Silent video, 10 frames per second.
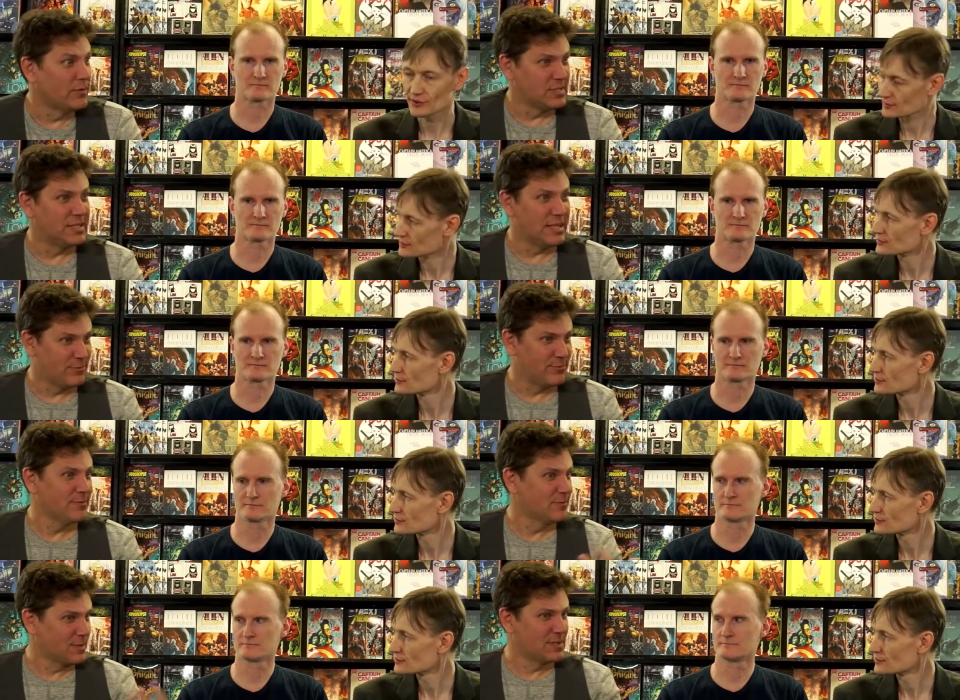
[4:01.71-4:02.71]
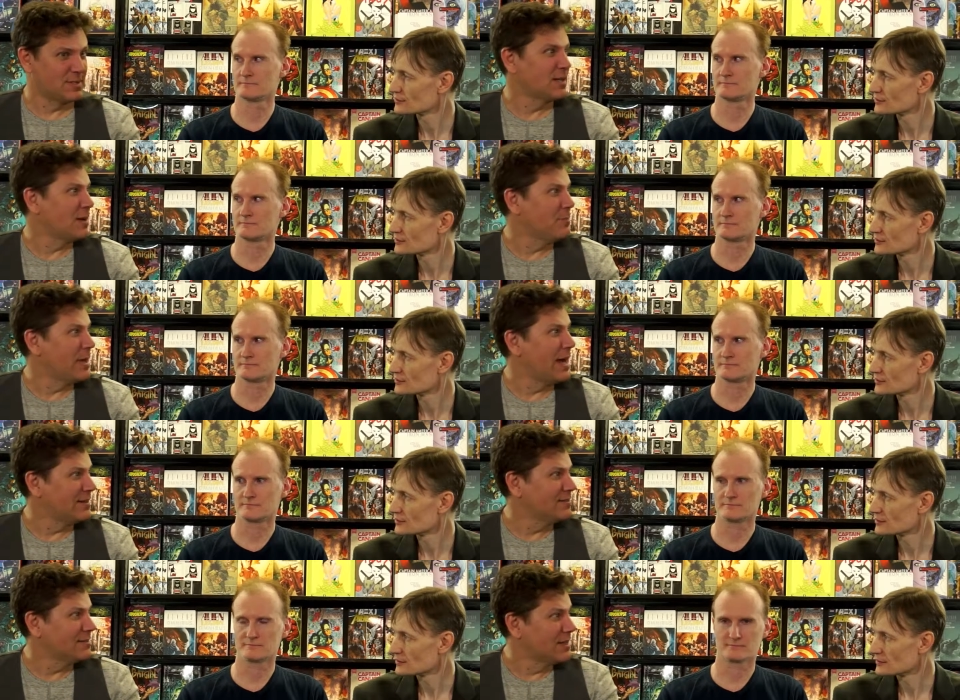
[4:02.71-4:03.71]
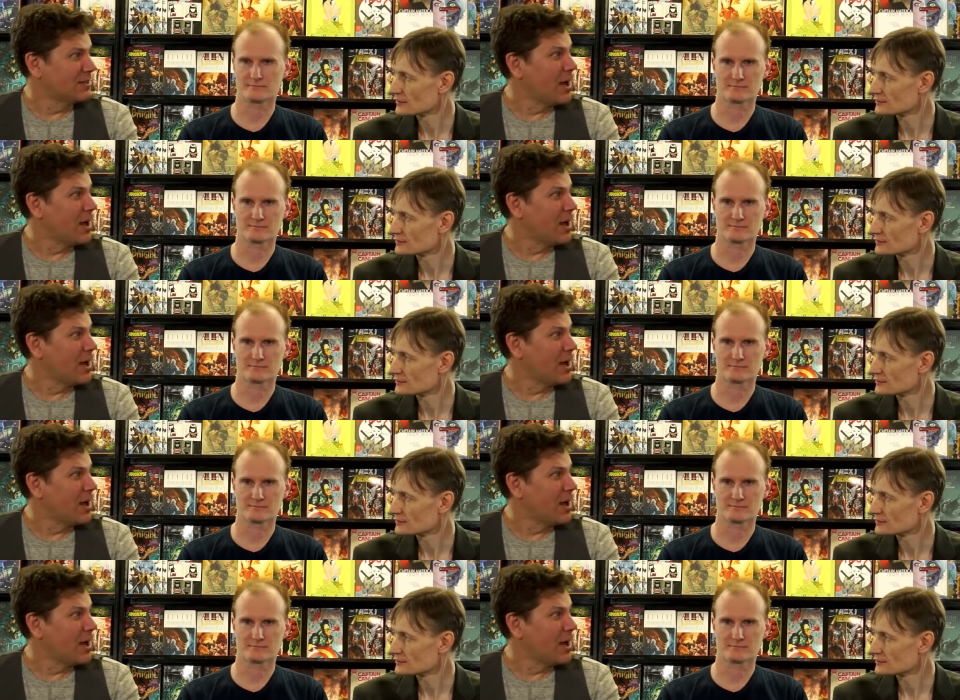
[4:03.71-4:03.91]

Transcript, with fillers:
Speaker 1: obviously they've Combat than